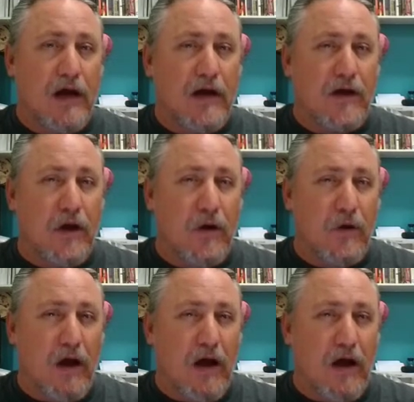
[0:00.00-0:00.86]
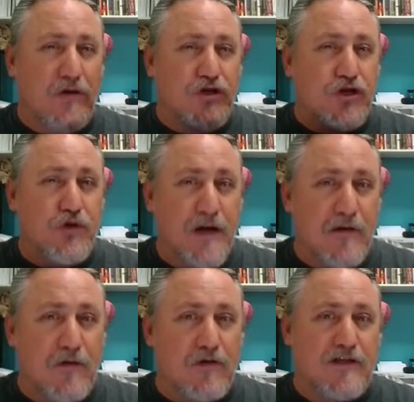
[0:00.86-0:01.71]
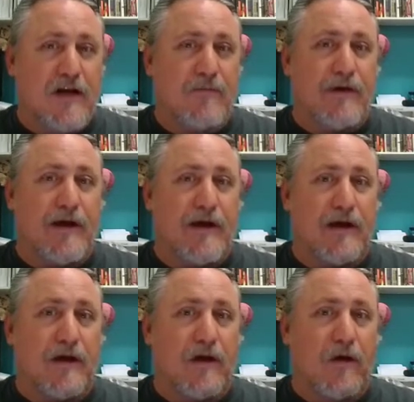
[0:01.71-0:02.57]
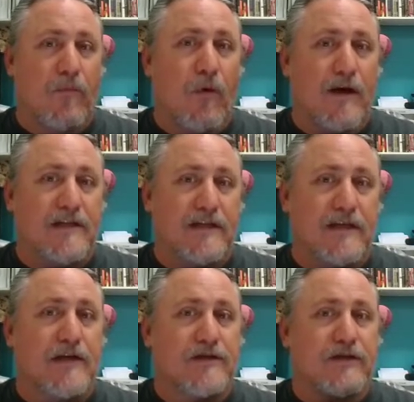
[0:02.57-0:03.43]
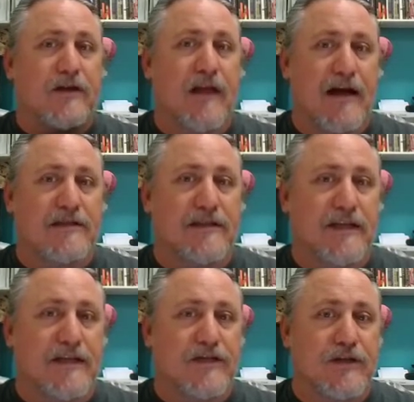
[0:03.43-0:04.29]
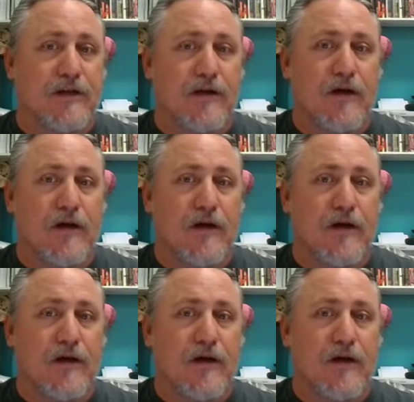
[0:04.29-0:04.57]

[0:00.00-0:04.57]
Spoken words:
2 heroes can be appointed to the class Legion.